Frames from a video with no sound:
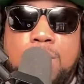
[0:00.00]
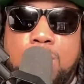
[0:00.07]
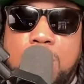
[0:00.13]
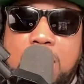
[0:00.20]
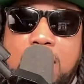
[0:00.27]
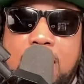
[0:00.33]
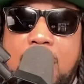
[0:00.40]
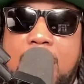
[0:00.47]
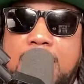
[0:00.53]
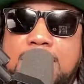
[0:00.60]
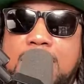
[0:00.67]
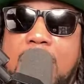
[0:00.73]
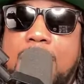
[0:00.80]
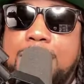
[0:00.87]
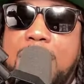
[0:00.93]
When the
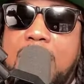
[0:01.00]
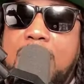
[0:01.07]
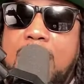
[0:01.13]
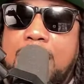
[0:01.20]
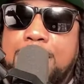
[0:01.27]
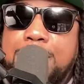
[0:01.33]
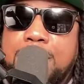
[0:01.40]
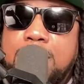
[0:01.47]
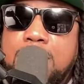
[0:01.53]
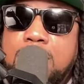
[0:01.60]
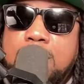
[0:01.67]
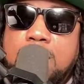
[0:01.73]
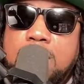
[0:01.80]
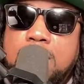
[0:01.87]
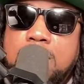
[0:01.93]
last time that happened?
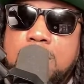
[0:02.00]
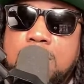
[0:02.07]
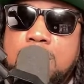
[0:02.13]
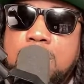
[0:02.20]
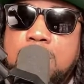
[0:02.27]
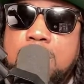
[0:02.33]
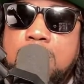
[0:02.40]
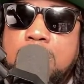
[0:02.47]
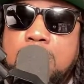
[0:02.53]
Never.